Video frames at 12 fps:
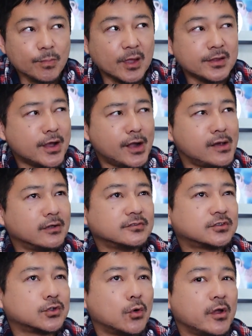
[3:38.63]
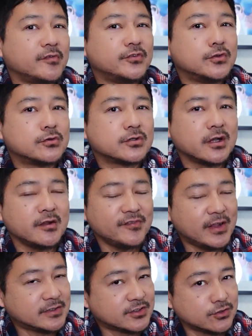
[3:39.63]
Yeah, so if you're not a
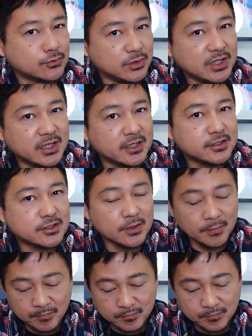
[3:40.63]
fan of sweets,